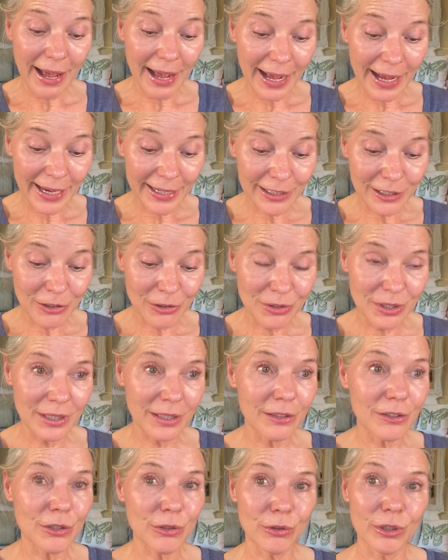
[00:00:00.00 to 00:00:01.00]
I use
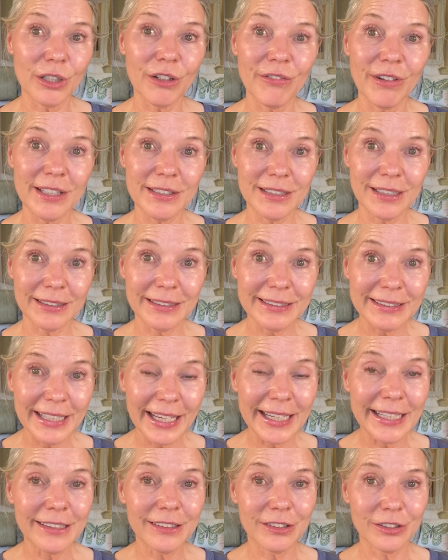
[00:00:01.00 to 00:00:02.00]
it sort of as a
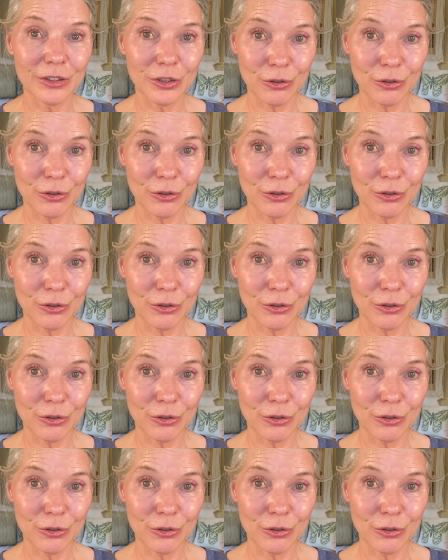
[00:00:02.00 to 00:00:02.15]
night